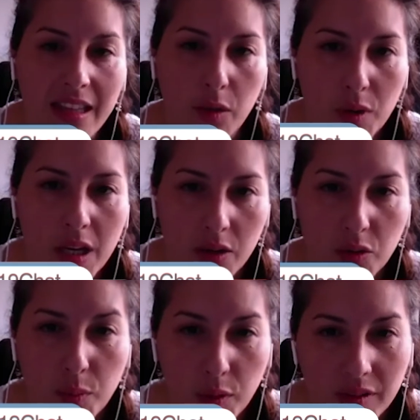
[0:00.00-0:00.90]
that we can
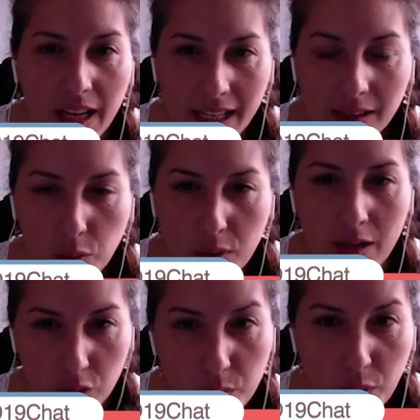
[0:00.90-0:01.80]
support that. We are
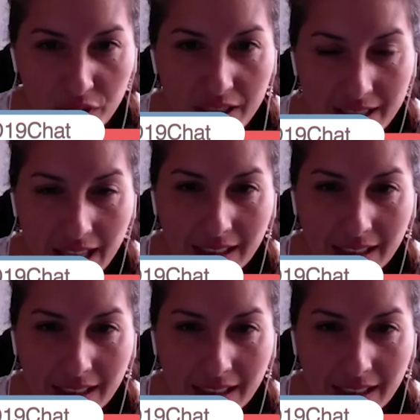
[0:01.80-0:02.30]
supporting that